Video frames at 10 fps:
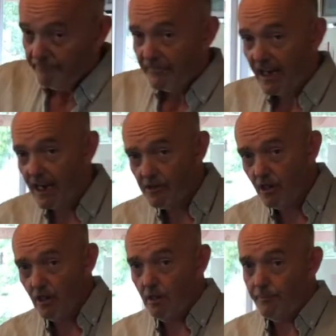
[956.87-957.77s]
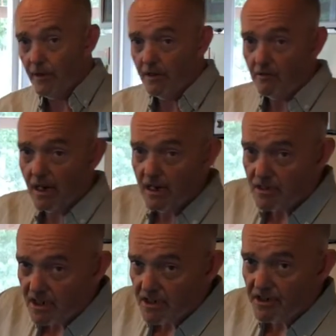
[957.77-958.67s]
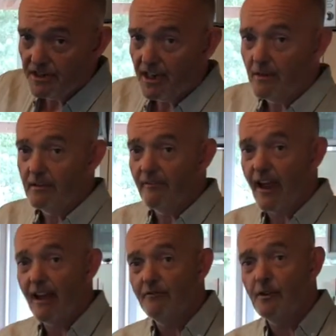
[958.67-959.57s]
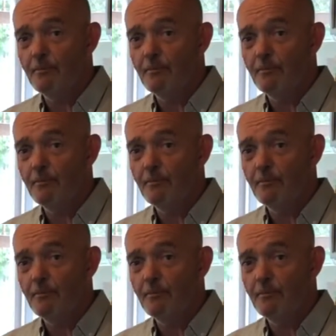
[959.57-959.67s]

can you put grated cheese in there with a handful of